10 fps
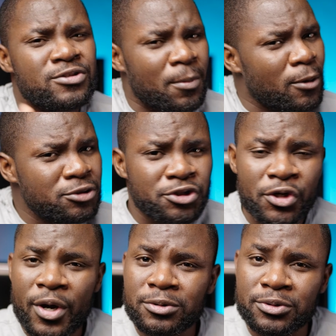So I'm going to show
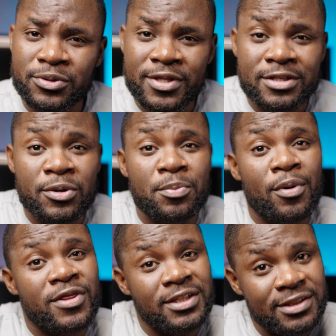you how to do this on
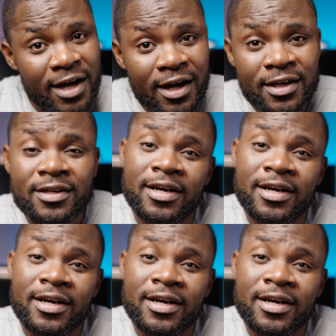both dark